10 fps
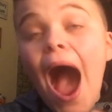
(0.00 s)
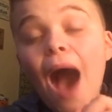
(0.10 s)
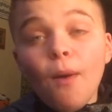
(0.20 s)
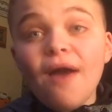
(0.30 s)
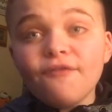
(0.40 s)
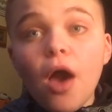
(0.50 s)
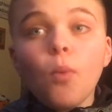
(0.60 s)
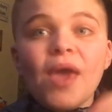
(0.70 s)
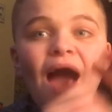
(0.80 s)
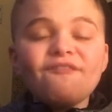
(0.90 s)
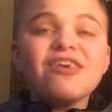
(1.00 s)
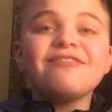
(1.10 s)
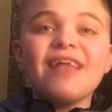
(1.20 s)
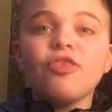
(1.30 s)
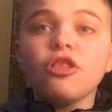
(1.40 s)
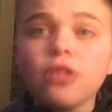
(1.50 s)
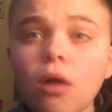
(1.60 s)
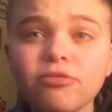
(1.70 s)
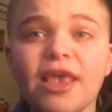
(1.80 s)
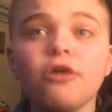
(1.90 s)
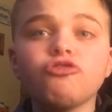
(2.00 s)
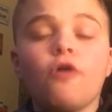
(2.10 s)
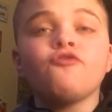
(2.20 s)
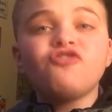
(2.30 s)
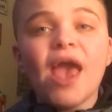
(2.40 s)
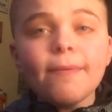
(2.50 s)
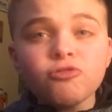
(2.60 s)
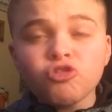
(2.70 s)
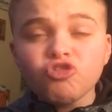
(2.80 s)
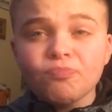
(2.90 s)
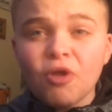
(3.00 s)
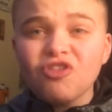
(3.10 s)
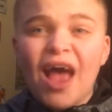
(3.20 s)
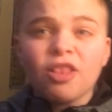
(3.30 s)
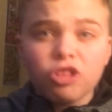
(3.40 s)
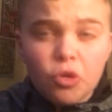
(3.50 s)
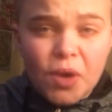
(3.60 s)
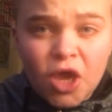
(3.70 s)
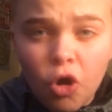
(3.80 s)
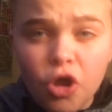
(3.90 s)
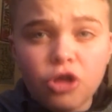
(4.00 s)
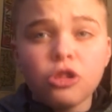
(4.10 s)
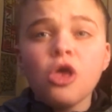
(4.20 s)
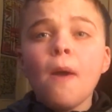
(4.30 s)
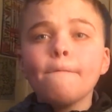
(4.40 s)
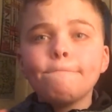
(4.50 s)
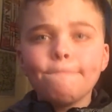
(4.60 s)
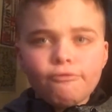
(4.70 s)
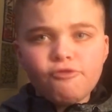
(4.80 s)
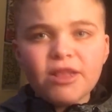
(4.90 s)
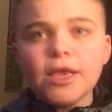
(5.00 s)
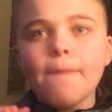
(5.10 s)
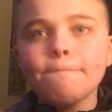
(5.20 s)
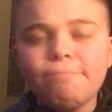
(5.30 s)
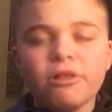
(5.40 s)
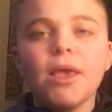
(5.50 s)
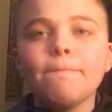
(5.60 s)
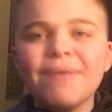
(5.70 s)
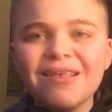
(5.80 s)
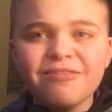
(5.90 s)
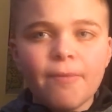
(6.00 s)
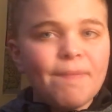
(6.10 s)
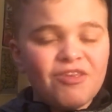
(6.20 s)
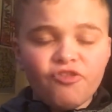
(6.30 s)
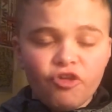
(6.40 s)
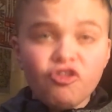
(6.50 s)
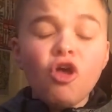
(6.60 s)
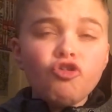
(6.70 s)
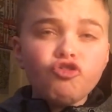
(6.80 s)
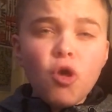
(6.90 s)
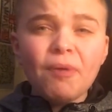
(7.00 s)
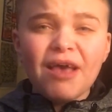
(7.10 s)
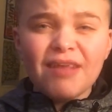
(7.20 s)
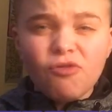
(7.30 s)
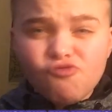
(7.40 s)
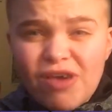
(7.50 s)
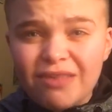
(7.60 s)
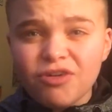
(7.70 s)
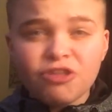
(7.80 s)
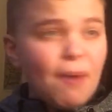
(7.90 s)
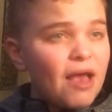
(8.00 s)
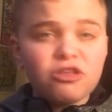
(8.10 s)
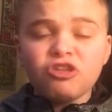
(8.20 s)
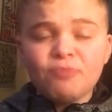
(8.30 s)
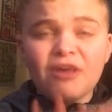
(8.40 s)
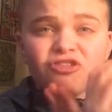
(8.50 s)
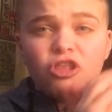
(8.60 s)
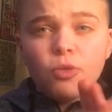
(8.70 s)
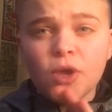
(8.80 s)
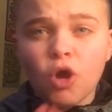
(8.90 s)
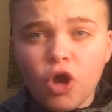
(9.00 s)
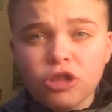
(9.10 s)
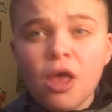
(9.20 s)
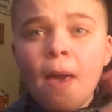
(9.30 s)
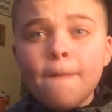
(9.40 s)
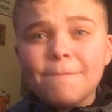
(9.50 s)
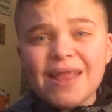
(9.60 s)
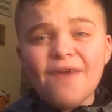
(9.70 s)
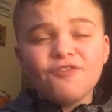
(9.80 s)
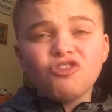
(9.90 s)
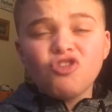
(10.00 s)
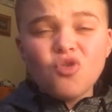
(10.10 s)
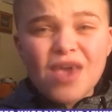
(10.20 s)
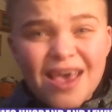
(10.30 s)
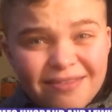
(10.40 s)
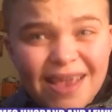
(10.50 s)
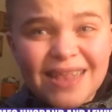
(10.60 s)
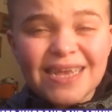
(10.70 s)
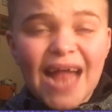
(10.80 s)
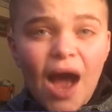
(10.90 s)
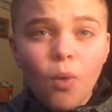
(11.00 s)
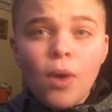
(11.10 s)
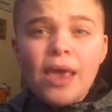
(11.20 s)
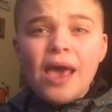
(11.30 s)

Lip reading: However, we have extended loan deals of James Husband and Louis Coyle. Brilliant, brilliant piece of business. Two players I really respect, especially Louis Coyle. Been here for 2 years nearly now.